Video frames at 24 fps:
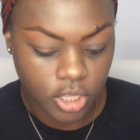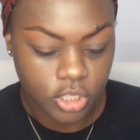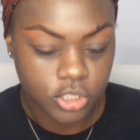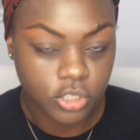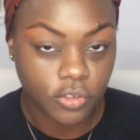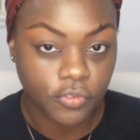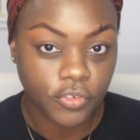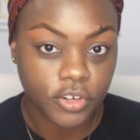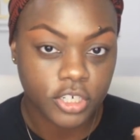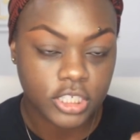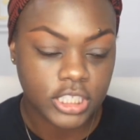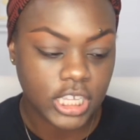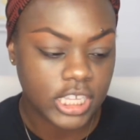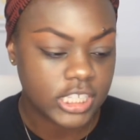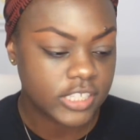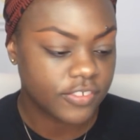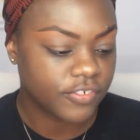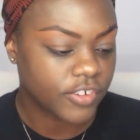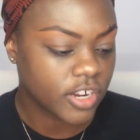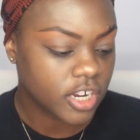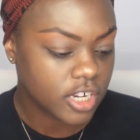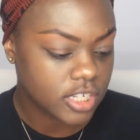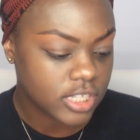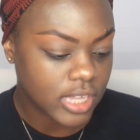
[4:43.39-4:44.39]
So first things
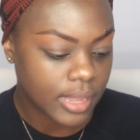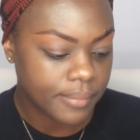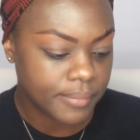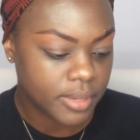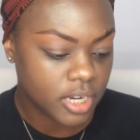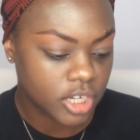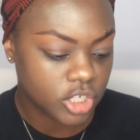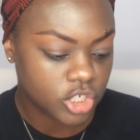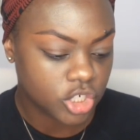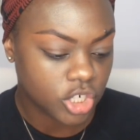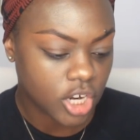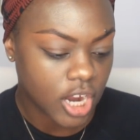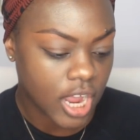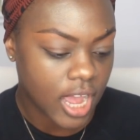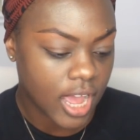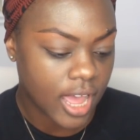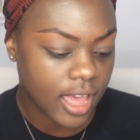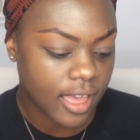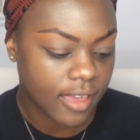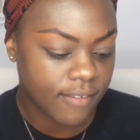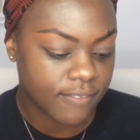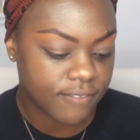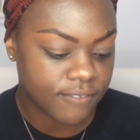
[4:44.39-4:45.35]
first, I'm going to try